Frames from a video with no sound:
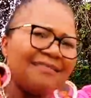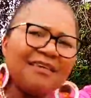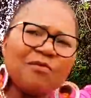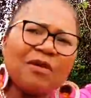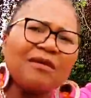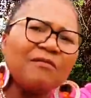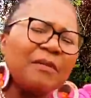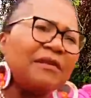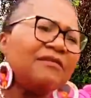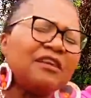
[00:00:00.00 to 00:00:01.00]
I think you can
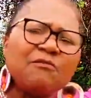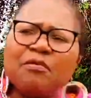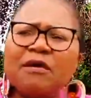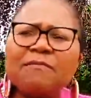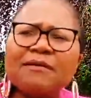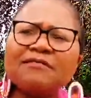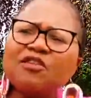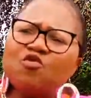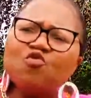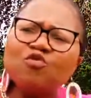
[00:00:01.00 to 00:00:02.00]
be reading in papers
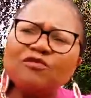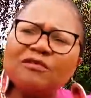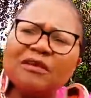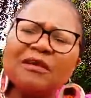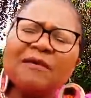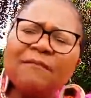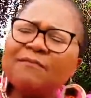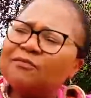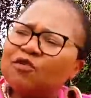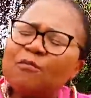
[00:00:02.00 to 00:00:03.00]
and news,
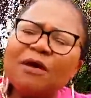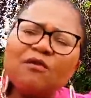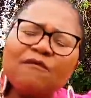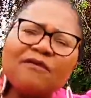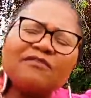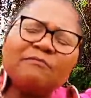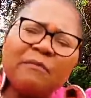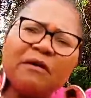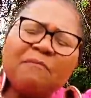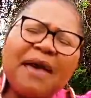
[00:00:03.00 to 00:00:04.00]
maybe so many of us
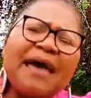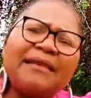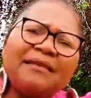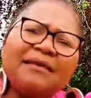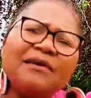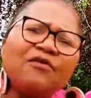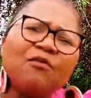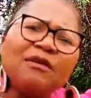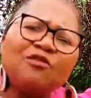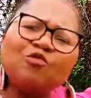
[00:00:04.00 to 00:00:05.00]
Zimbabwean men
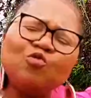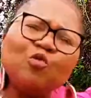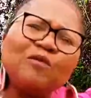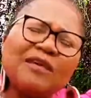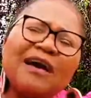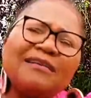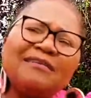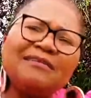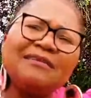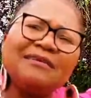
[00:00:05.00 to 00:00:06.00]
committing suicide,
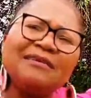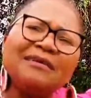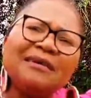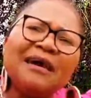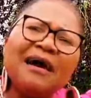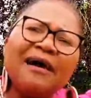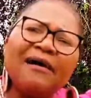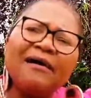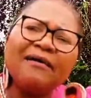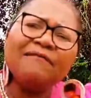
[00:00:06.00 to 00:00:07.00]

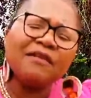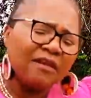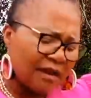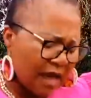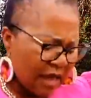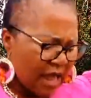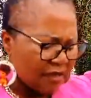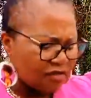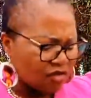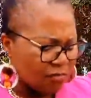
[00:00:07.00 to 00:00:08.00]
even at young
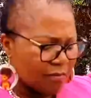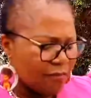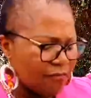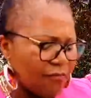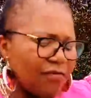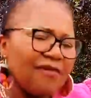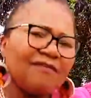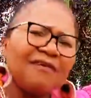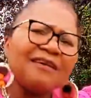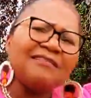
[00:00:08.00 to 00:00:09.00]
age, because of
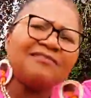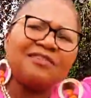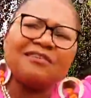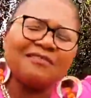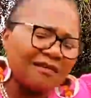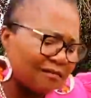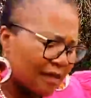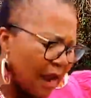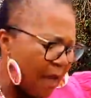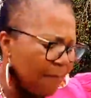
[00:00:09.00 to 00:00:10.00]
these stressors
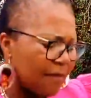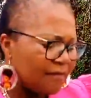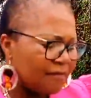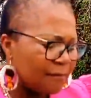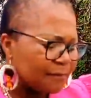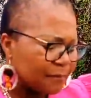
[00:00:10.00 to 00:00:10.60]
that happens.